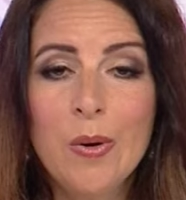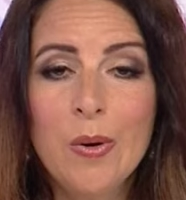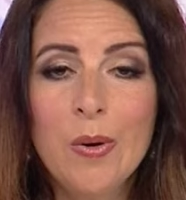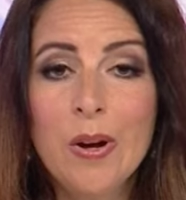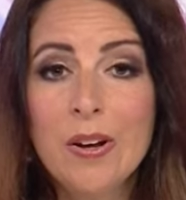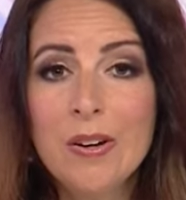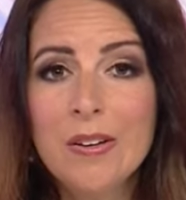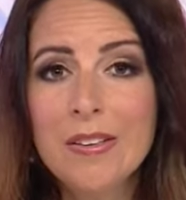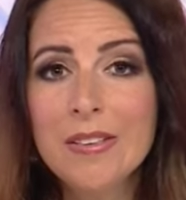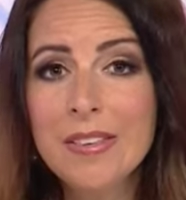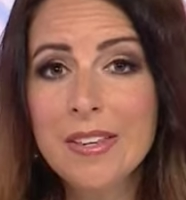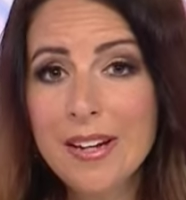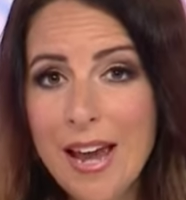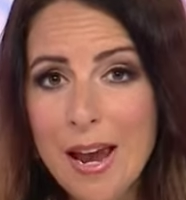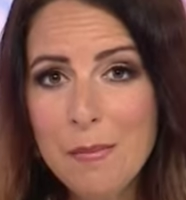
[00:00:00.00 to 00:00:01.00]
Well,
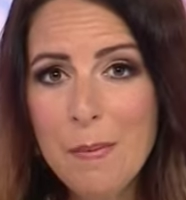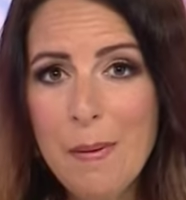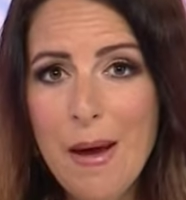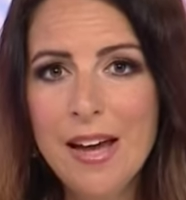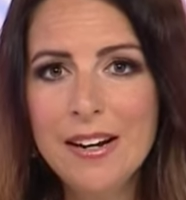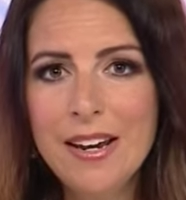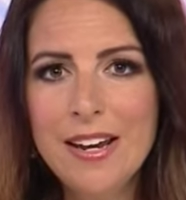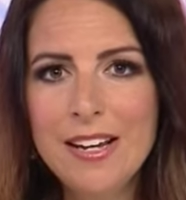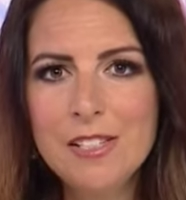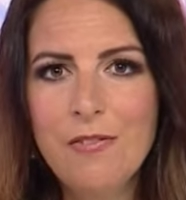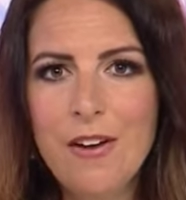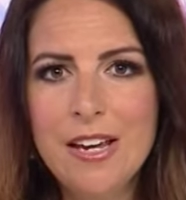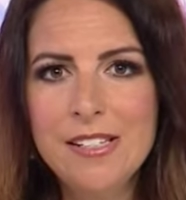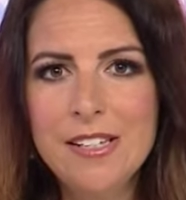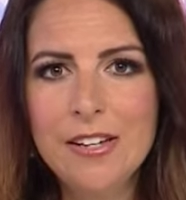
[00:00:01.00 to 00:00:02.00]
the Labor Party is
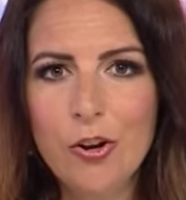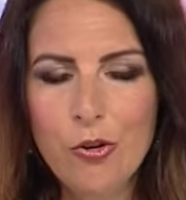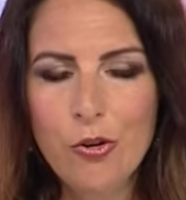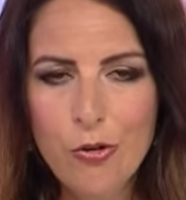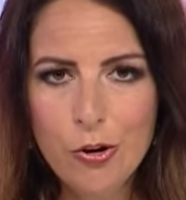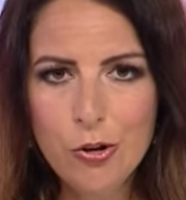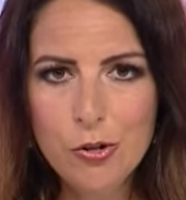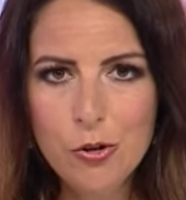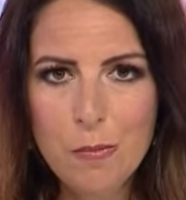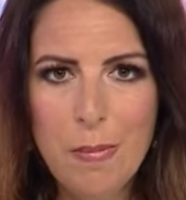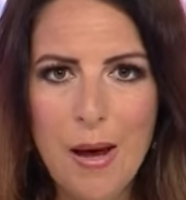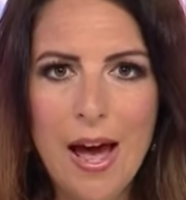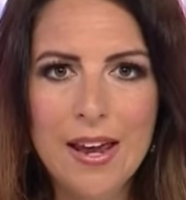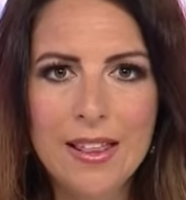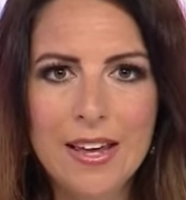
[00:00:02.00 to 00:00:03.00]
facing a crucial
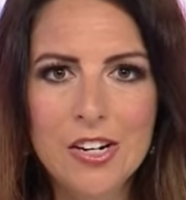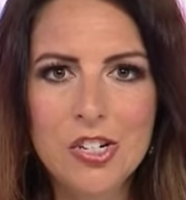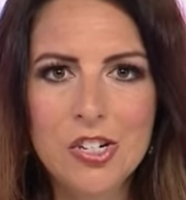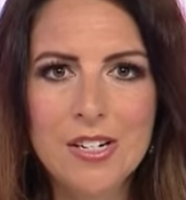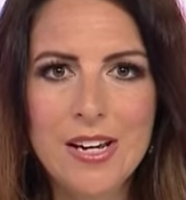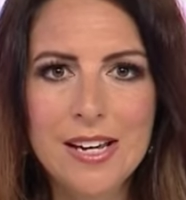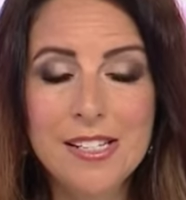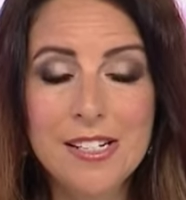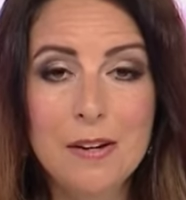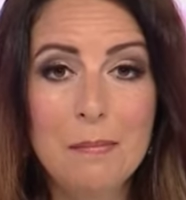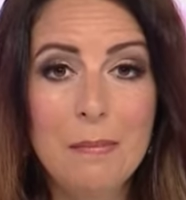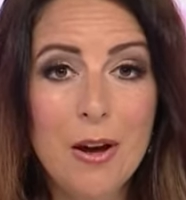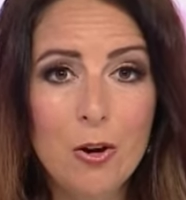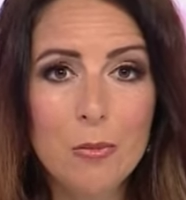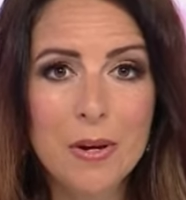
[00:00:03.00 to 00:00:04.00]
by-election test
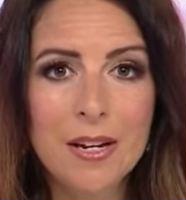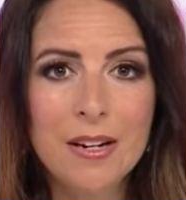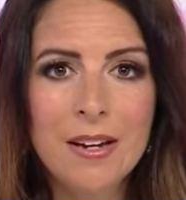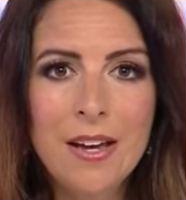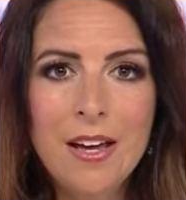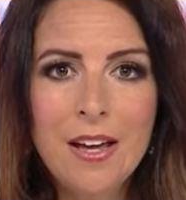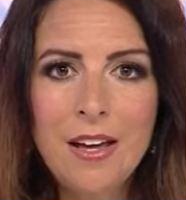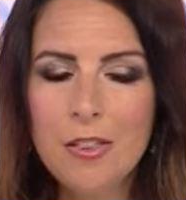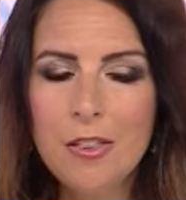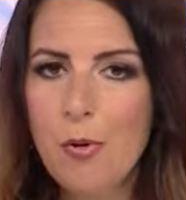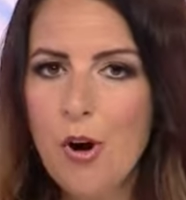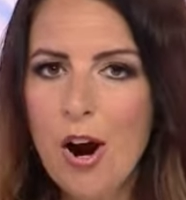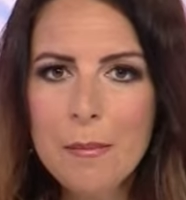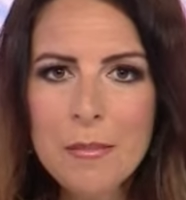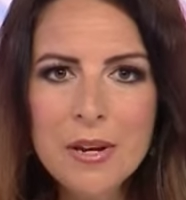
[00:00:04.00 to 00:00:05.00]
in Melbourne, and the
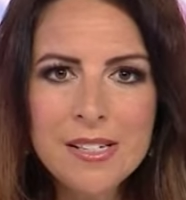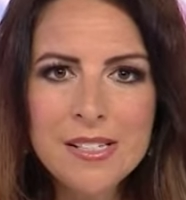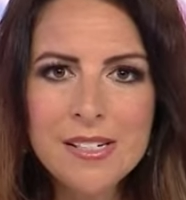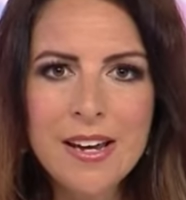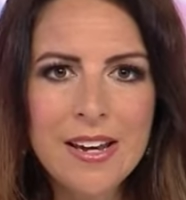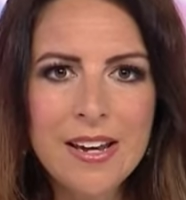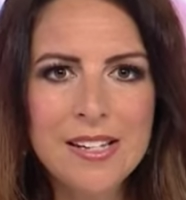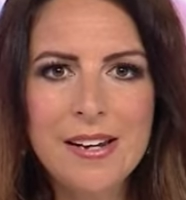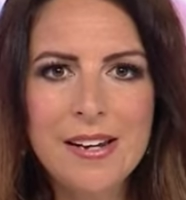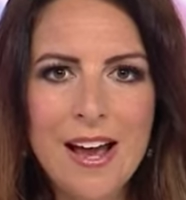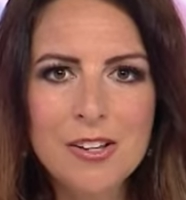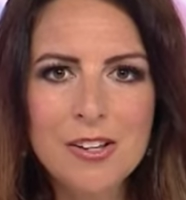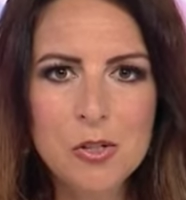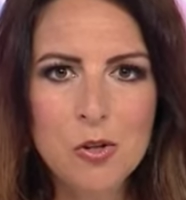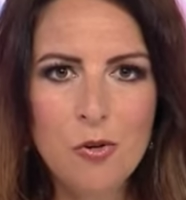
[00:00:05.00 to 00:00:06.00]
Prime Minister is
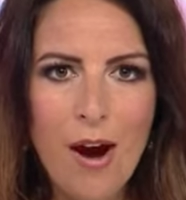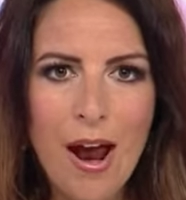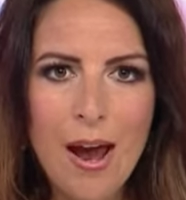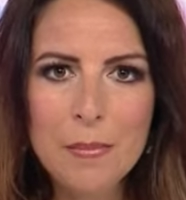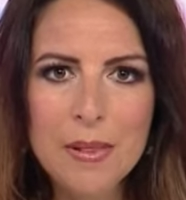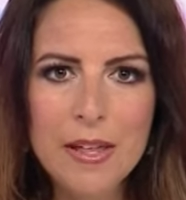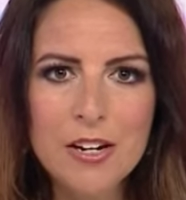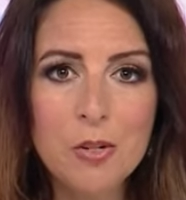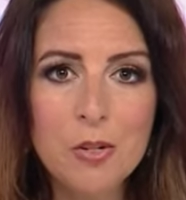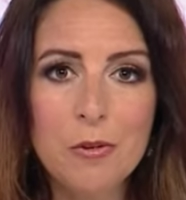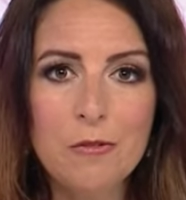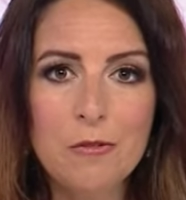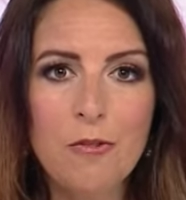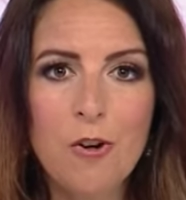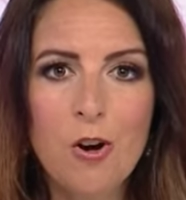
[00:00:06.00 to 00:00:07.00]
now scrambling to
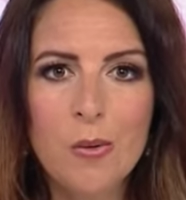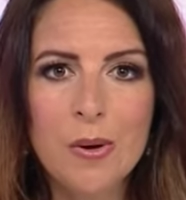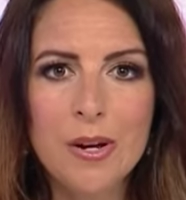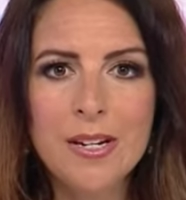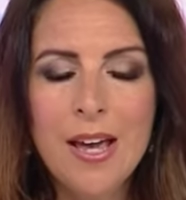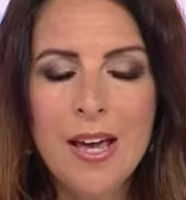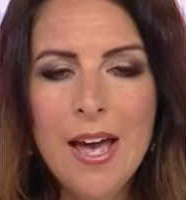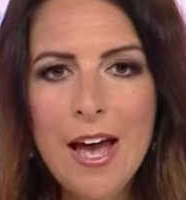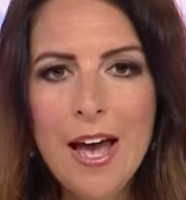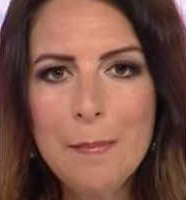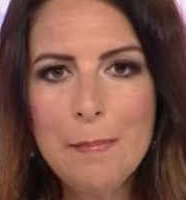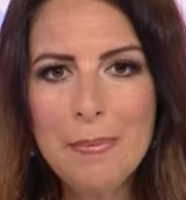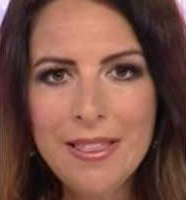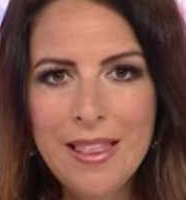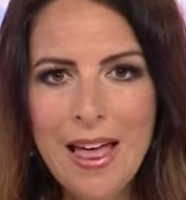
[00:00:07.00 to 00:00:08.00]
put forward a
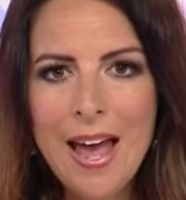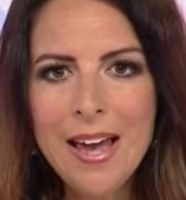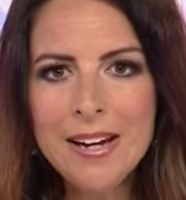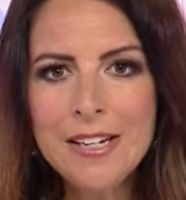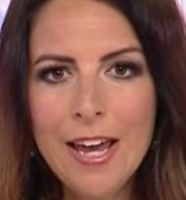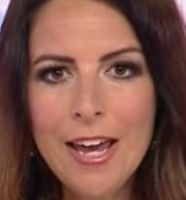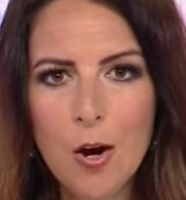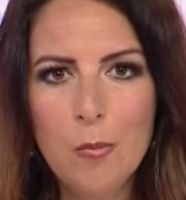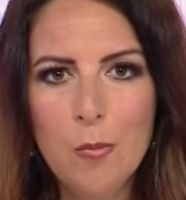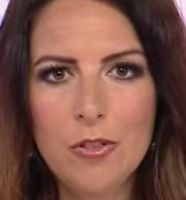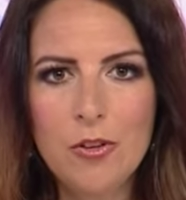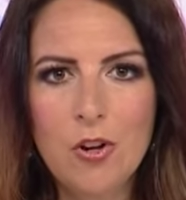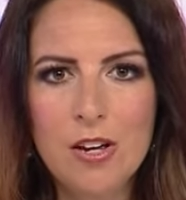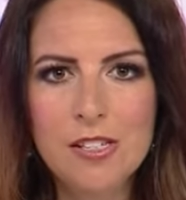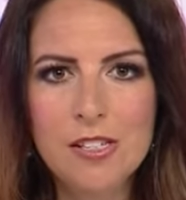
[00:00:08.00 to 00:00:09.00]
plan to help
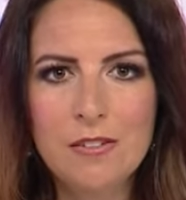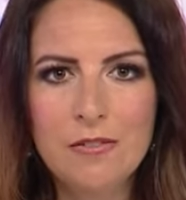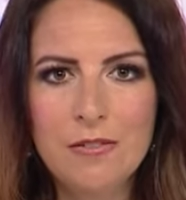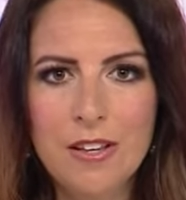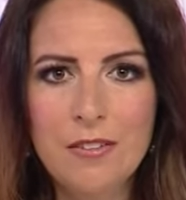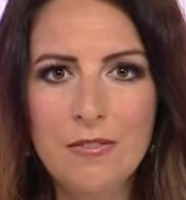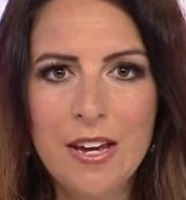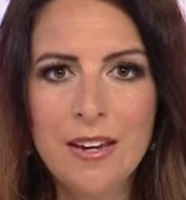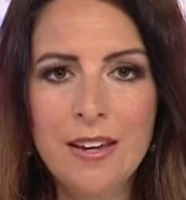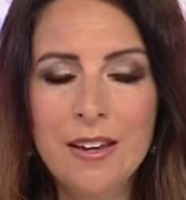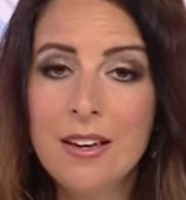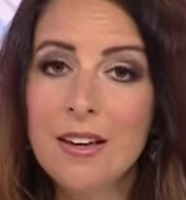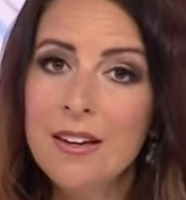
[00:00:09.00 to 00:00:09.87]
with cost of living